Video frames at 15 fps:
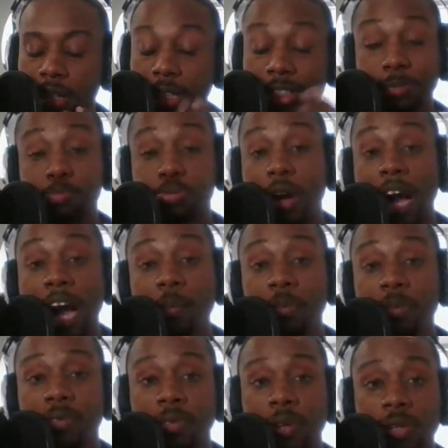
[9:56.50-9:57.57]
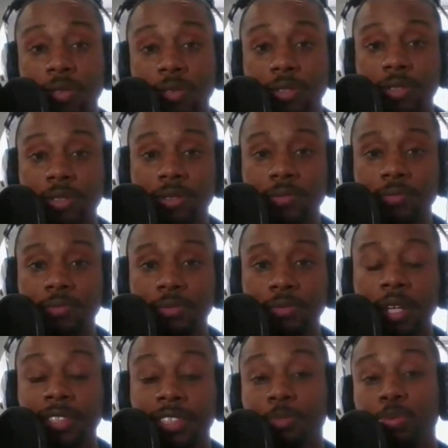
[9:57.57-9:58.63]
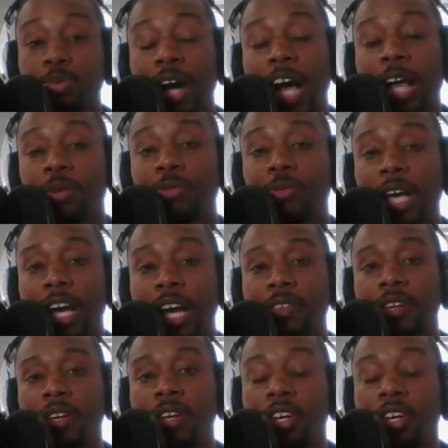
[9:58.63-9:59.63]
It's a problem, folks. It's a problem that